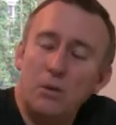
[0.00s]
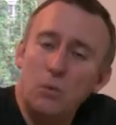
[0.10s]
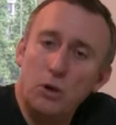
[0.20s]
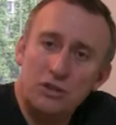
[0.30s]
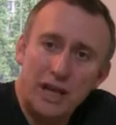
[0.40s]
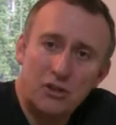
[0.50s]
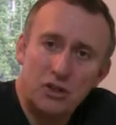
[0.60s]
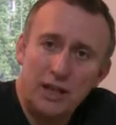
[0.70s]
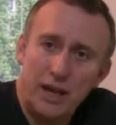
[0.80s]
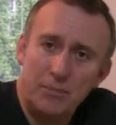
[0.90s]
What's
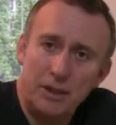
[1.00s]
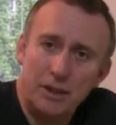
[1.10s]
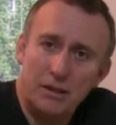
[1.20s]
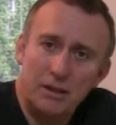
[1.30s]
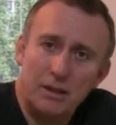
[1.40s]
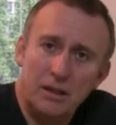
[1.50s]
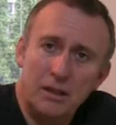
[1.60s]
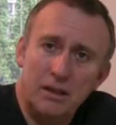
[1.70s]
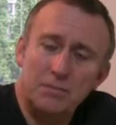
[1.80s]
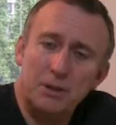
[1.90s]
actually happening
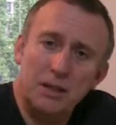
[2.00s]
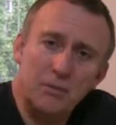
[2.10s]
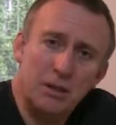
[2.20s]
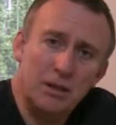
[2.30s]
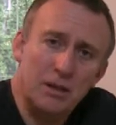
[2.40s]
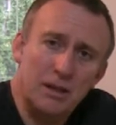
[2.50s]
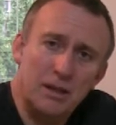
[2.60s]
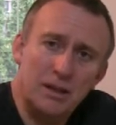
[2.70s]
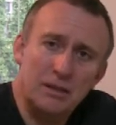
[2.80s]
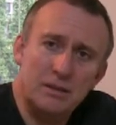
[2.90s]
is bulimia
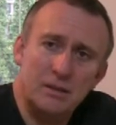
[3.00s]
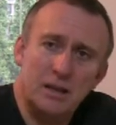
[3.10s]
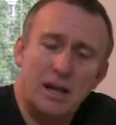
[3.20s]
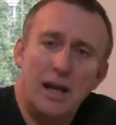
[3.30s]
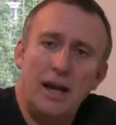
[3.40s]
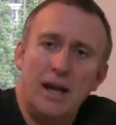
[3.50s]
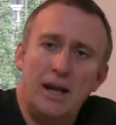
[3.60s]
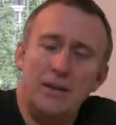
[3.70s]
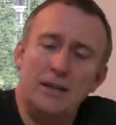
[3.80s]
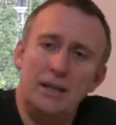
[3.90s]
is
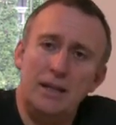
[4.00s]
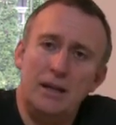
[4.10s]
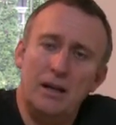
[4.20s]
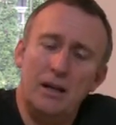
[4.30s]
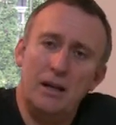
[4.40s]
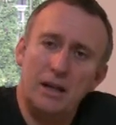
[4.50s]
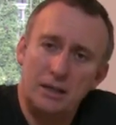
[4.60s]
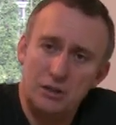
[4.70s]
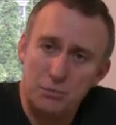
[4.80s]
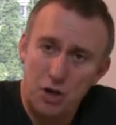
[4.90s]
the
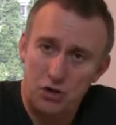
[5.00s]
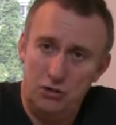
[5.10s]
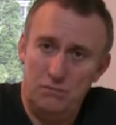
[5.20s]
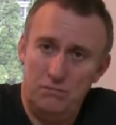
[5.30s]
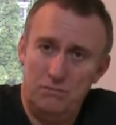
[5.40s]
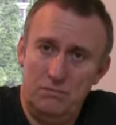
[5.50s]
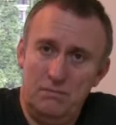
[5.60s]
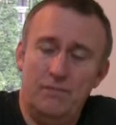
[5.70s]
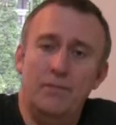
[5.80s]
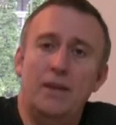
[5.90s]
expression,
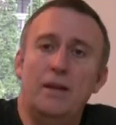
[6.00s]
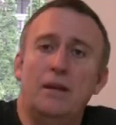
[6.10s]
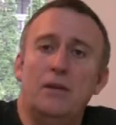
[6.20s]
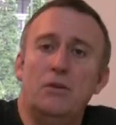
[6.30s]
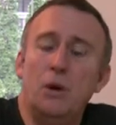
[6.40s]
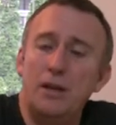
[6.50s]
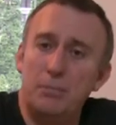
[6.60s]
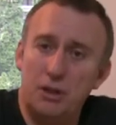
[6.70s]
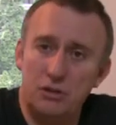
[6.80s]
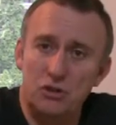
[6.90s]
the way the
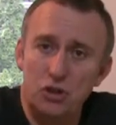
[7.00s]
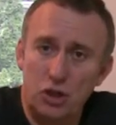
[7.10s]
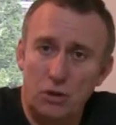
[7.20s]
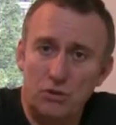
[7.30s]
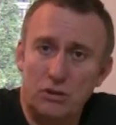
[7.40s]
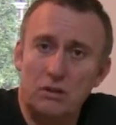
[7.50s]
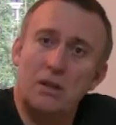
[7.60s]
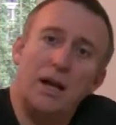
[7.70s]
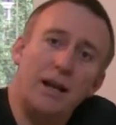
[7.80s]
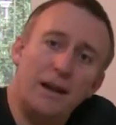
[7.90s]
person shows,
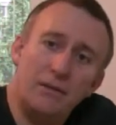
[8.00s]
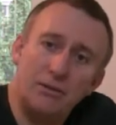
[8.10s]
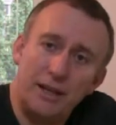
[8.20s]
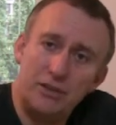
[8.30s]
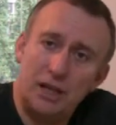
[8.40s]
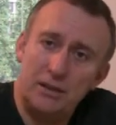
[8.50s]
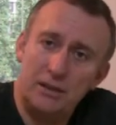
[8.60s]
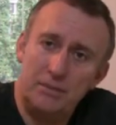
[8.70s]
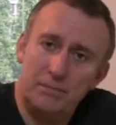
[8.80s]
a level of anxiety.